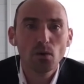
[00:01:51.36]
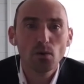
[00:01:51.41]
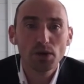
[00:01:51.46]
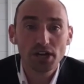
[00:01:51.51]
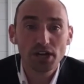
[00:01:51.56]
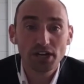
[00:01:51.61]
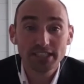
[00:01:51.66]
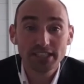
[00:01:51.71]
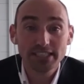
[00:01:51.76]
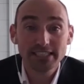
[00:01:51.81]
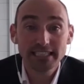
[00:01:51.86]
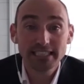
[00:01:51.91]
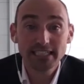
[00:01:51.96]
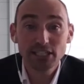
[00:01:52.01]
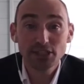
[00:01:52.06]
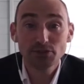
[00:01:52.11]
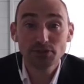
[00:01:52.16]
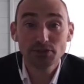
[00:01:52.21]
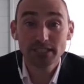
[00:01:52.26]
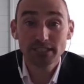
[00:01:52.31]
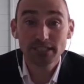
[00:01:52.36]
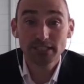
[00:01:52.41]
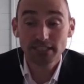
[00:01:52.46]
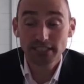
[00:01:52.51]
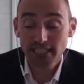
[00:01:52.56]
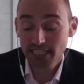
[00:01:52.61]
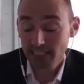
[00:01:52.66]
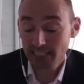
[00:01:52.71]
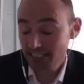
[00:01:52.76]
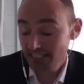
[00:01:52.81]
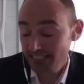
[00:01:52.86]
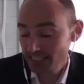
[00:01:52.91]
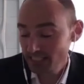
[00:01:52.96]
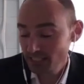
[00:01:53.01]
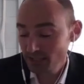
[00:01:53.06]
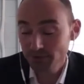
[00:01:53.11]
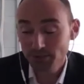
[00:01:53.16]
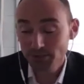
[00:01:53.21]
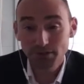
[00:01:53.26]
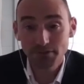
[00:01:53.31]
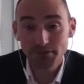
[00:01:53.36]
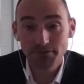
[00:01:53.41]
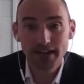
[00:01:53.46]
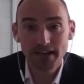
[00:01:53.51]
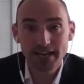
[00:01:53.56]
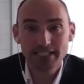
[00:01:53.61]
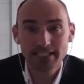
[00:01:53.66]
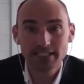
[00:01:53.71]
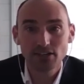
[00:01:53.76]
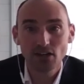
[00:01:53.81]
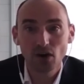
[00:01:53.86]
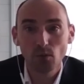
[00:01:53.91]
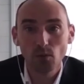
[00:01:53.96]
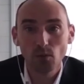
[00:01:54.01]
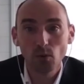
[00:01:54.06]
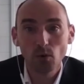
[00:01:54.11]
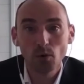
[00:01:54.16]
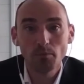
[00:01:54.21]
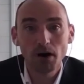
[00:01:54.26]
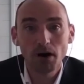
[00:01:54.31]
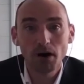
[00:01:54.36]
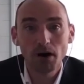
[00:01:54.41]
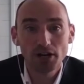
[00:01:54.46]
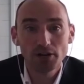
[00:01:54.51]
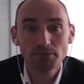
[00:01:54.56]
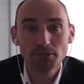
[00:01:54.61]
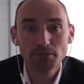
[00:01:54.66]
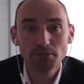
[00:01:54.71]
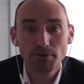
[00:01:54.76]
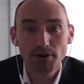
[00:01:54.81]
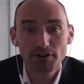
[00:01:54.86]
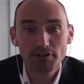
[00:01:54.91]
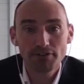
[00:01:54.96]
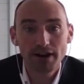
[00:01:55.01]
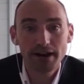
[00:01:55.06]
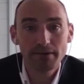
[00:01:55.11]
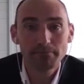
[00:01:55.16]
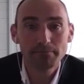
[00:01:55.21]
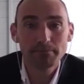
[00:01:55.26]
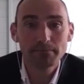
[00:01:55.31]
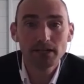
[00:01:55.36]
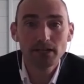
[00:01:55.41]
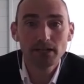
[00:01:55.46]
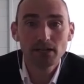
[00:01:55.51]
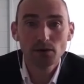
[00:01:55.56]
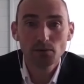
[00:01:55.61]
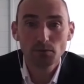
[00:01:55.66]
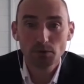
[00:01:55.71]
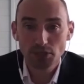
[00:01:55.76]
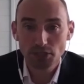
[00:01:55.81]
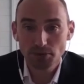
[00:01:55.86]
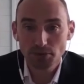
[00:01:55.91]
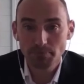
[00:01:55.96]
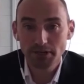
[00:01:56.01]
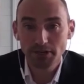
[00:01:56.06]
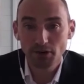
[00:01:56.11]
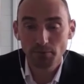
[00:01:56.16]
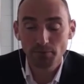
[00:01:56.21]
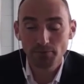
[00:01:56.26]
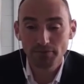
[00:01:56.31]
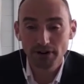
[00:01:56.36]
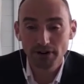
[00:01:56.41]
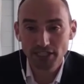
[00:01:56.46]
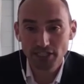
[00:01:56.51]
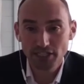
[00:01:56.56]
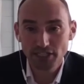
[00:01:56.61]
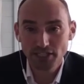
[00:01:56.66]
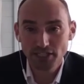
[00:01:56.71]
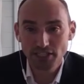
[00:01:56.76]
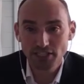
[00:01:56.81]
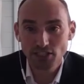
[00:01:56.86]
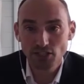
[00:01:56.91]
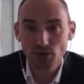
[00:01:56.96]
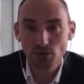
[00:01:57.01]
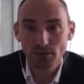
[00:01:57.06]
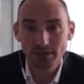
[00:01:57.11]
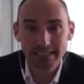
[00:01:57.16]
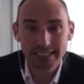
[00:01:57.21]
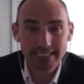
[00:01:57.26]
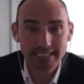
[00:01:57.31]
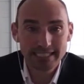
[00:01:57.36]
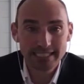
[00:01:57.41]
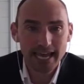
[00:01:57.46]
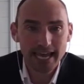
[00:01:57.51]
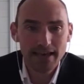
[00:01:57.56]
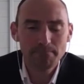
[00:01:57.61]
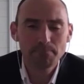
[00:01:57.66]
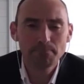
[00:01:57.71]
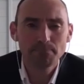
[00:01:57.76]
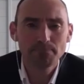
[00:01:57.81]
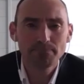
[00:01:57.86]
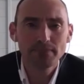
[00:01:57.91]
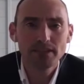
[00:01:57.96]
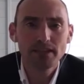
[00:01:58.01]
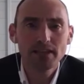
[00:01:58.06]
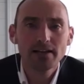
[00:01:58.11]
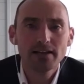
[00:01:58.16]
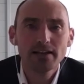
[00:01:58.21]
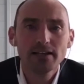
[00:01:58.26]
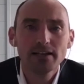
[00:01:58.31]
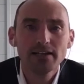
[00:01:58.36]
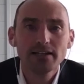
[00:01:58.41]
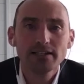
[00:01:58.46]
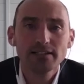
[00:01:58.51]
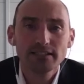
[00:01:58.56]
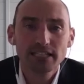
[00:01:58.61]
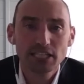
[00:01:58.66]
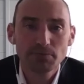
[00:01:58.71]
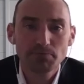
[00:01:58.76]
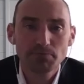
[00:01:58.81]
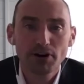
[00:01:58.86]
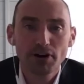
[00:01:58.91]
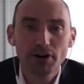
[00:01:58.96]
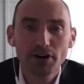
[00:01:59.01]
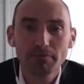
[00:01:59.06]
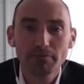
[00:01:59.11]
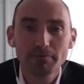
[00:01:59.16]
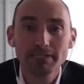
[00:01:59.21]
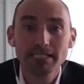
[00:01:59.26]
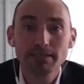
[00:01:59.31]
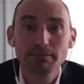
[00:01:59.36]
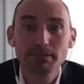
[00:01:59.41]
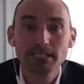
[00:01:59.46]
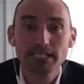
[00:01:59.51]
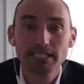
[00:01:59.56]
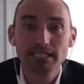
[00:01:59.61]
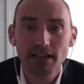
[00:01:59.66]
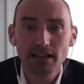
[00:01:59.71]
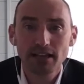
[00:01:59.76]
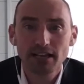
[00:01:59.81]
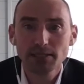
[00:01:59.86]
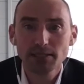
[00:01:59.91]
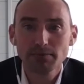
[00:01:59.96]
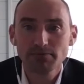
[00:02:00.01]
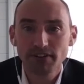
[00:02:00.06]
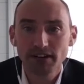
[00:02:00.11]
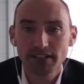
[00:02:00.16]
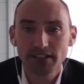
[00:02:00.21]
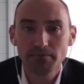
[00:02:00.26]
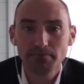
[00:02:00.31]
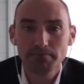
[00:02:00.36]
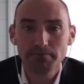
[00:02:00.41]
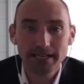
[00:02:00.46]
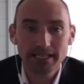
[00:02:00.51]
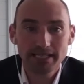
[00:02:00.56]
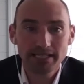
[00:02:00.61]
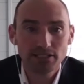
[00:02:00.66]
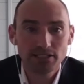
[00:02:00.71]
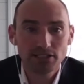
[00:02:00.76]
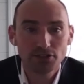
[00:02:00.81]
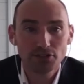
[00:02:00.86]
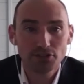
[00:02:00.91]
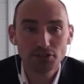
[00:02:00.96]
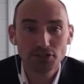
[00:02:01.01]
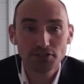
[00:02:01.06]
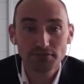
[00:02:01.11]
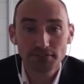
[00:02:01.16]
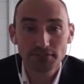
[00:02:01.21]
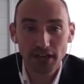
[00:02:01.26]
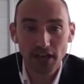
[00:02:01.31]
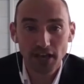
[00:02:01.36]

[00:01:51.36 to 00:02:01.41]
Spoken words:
We are continuing to invest in our Warm Homes programme, which has been in operation since 2010. This programme is designed to provide the best solution for the